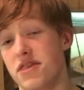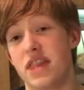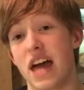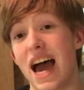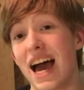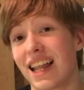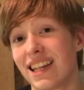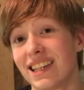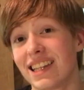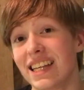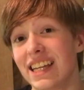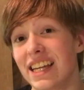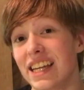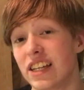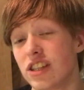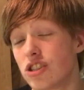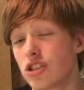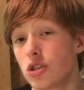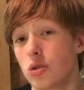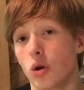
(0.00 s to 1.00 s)
That
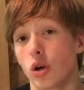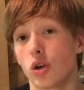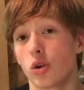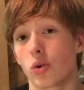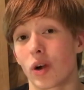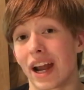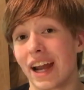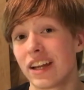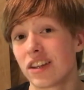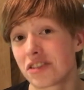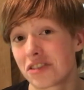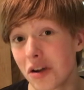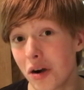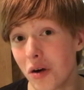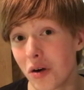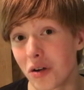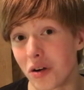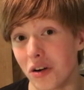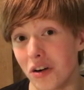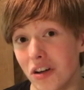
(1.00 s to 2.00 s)
leads to a grand
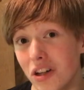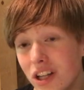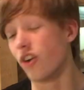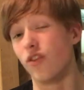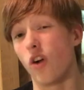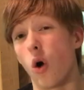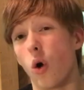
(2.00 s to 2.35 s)
total of